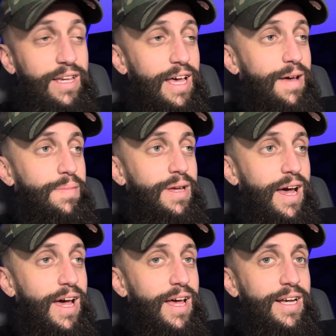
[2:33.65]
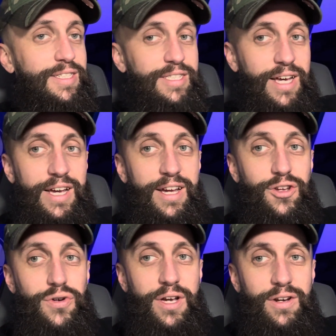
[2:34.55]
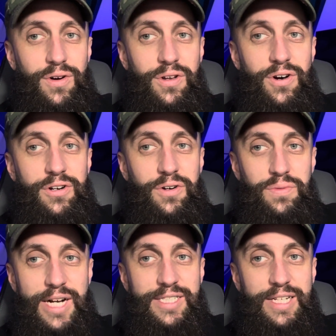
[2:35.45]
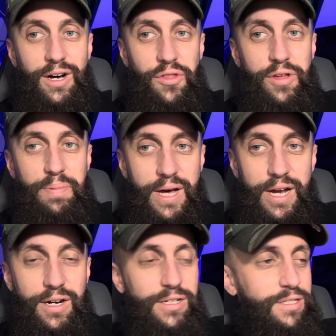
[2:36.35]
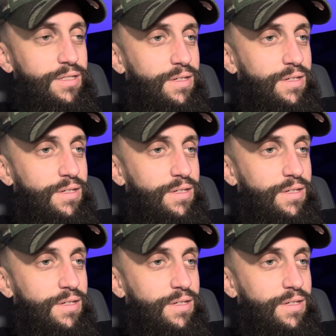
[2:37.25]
The NBA is saying you can no longer rest healthy players.